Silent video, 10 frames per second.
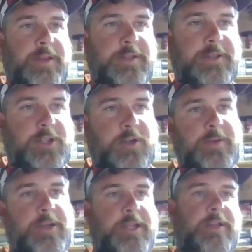
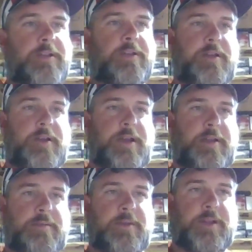interpreting,
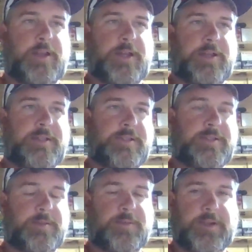I
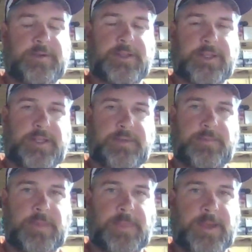disassembled everything.